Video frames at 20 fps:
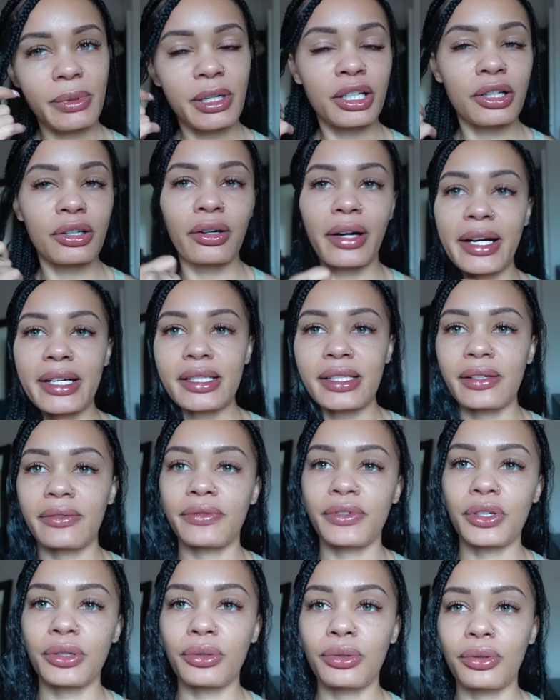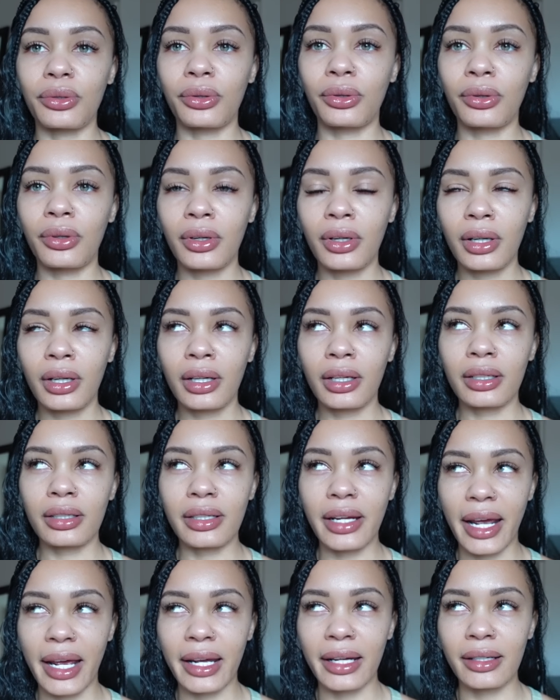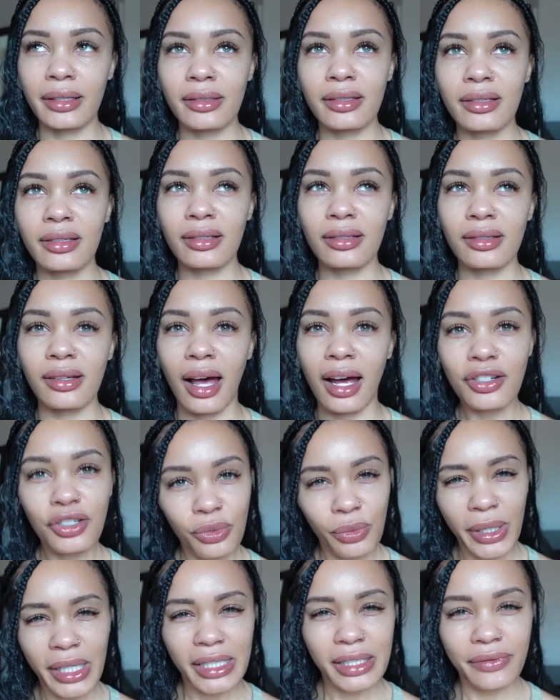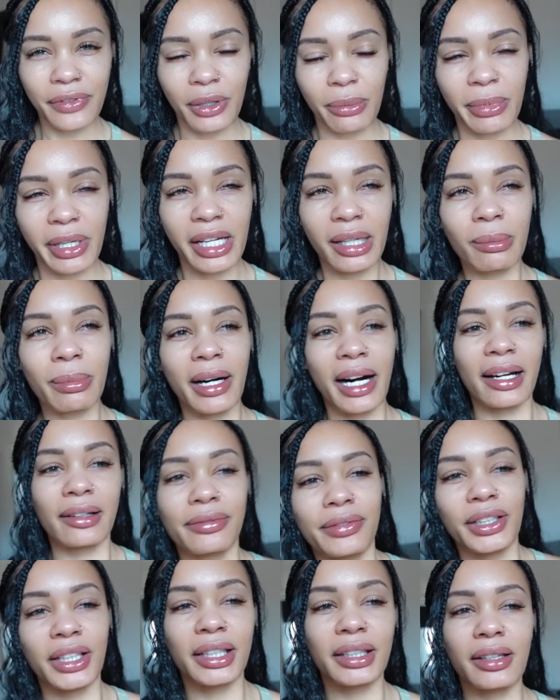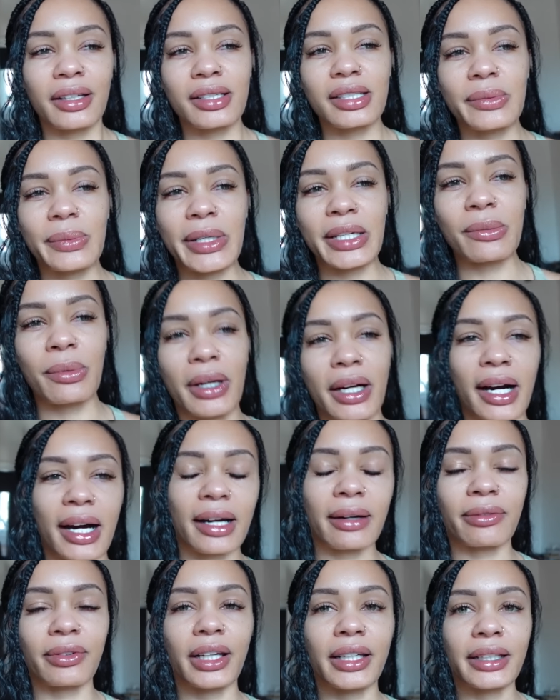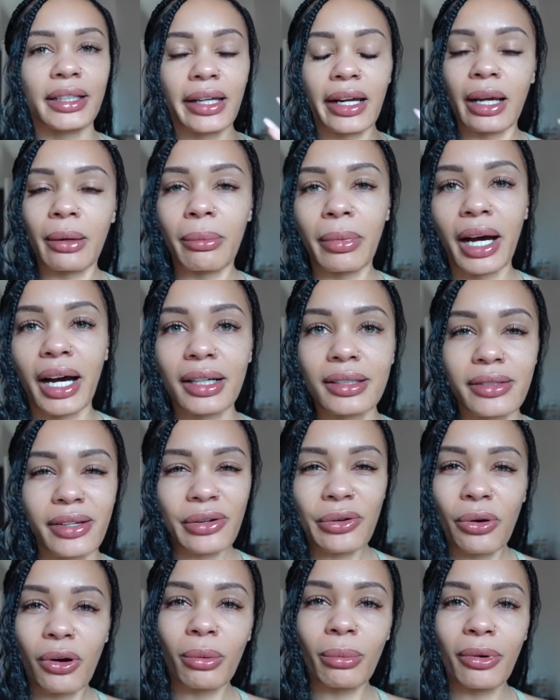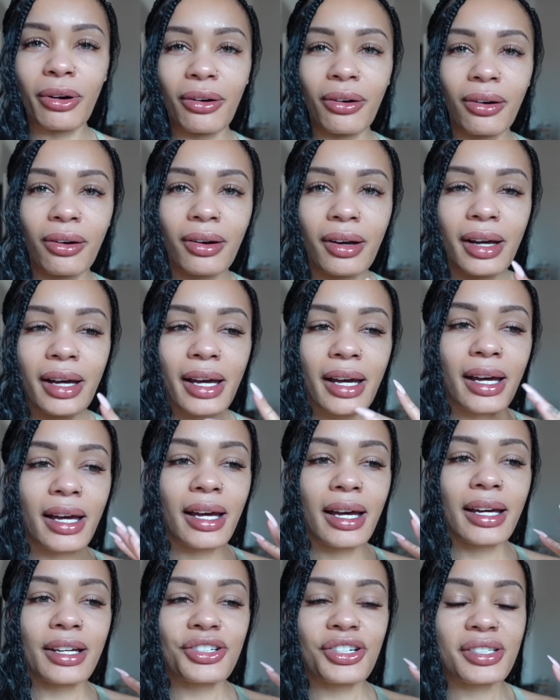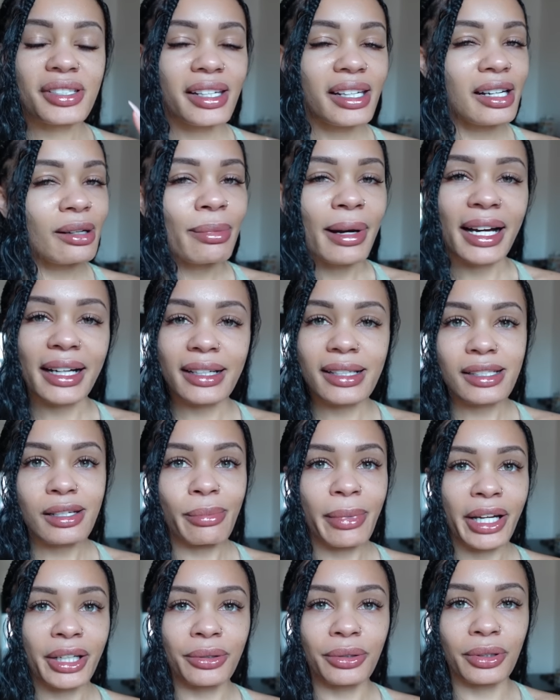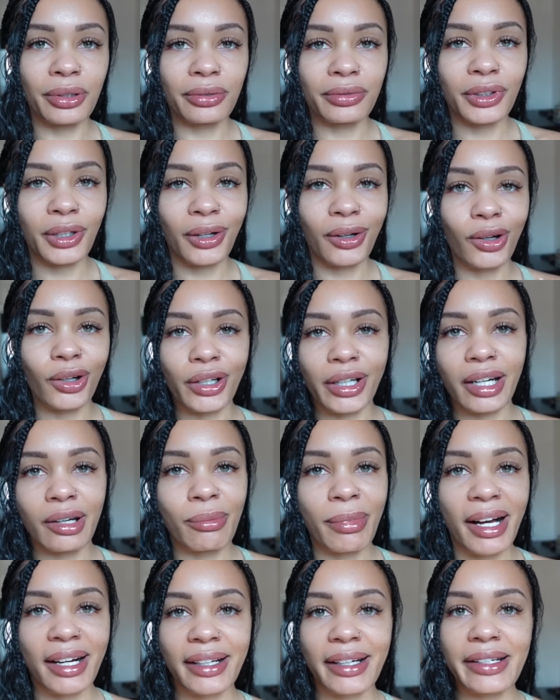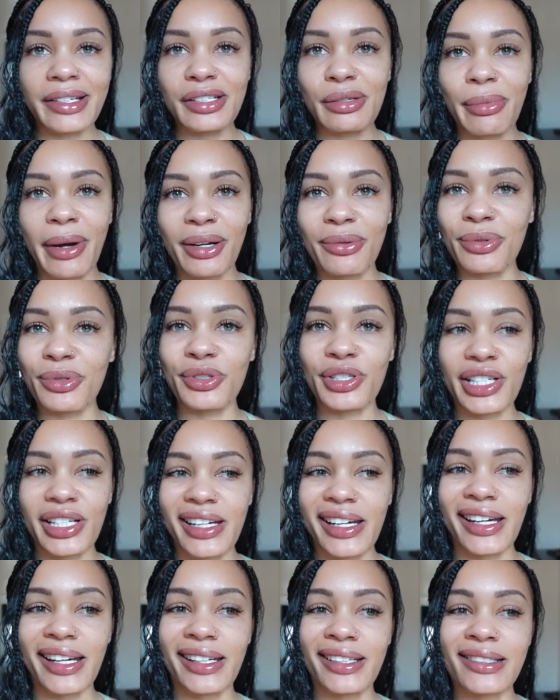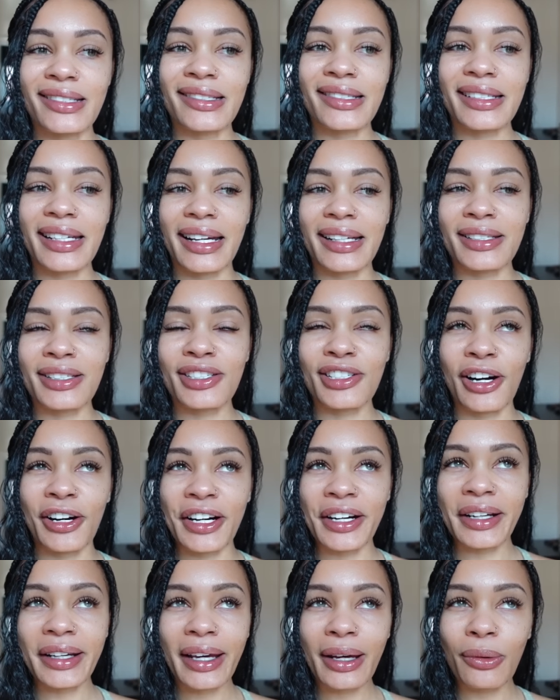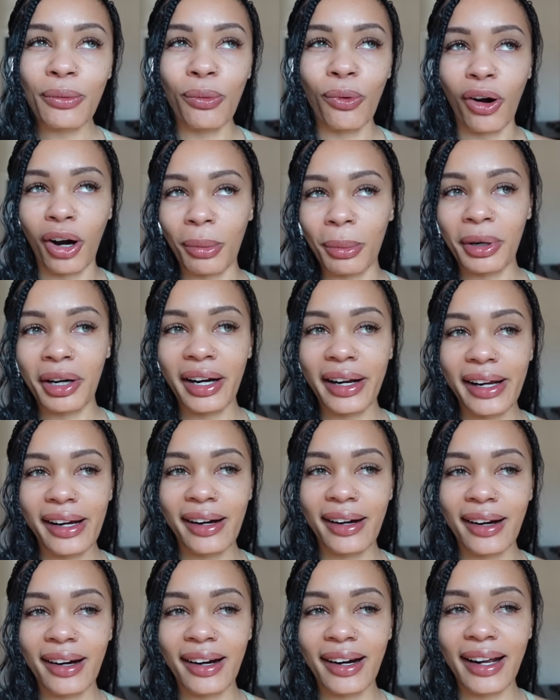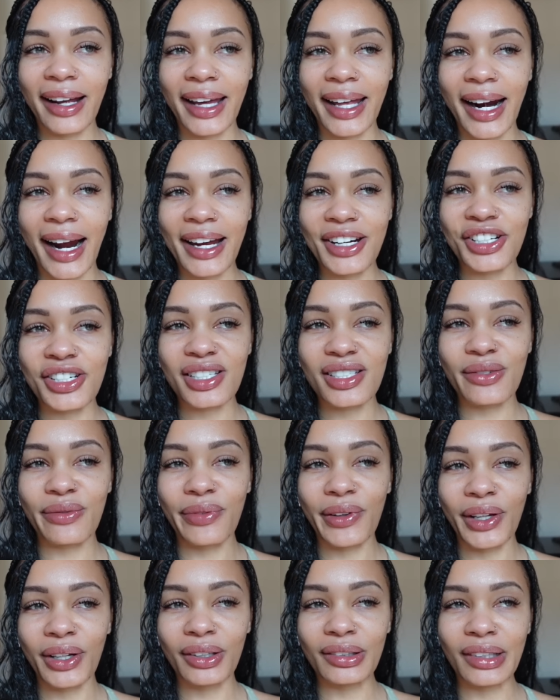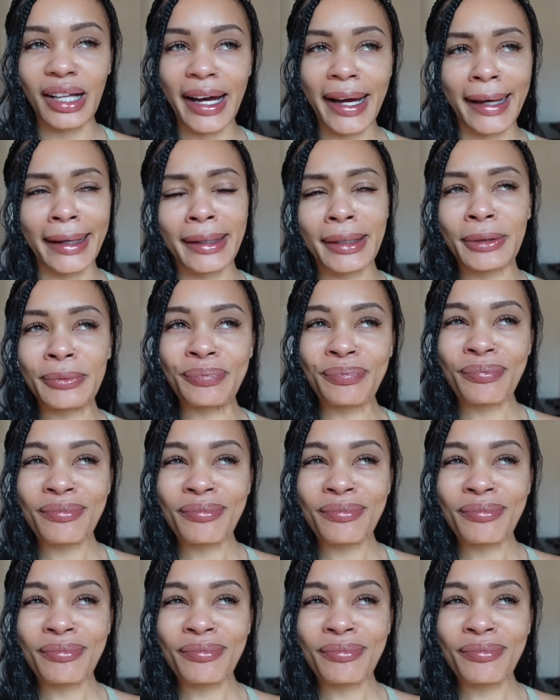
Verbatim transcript: been a crazy few days slash weeks for me, but I feel like this week we're kind of like getting back to normal just getting back into my groove, girl, getting back into my routines. It's starting to get warmer here, and I just feel like